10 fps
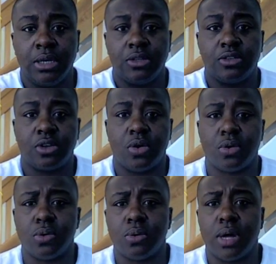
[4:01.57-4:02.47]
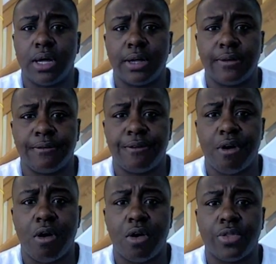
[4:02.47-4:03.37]
So, for
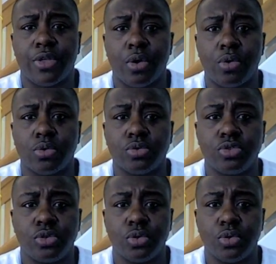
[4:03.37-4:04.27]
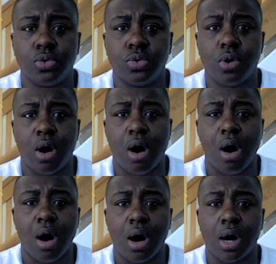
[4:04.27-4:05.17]
all those who
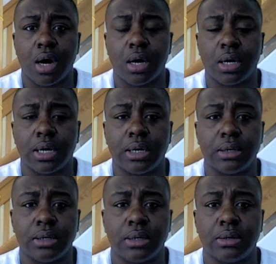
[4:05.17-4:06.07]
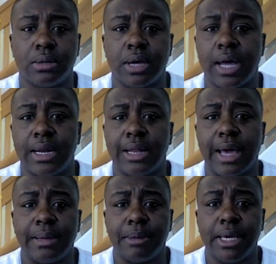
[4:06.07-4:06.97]
are kind of
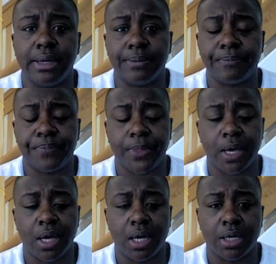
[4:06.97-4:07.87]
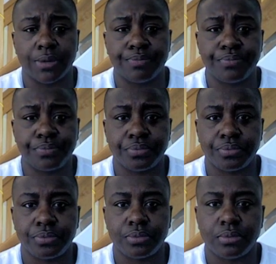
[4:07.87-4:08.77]
like me, um,
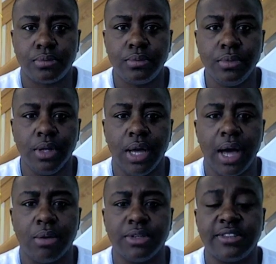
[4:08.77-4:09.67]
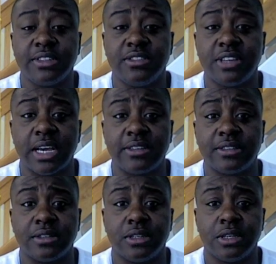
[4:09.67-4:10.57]
I would suggest